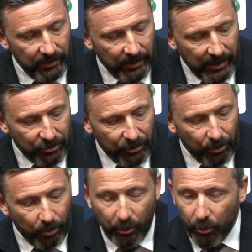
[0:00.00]
I actually
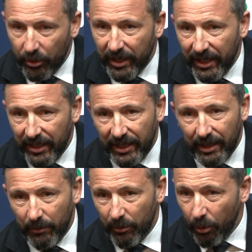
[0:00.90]
thought we were okay in the
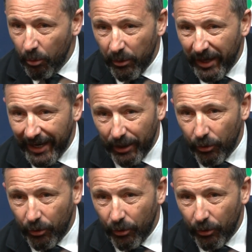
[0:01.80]
game, and all we were hanging